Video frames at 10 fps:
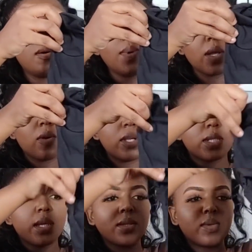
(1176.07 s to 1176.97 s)
Oh my
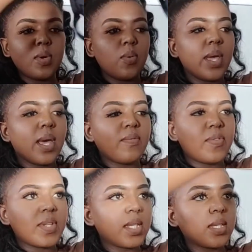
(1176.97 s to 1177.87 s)
gosh, there is no way I'm
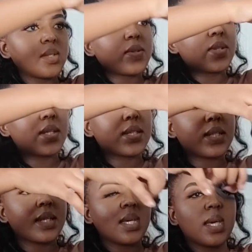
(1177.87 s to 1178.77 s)
fitting into
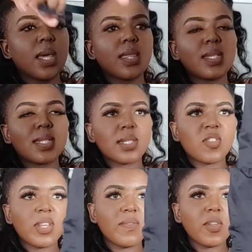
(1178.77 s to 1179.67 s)
this. This
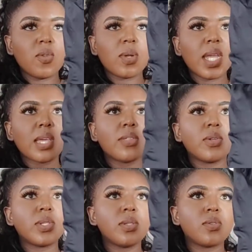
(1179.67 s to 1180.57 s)
does not even look like
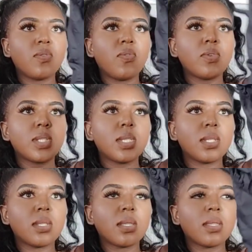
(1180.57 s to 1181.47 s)
13 to 14.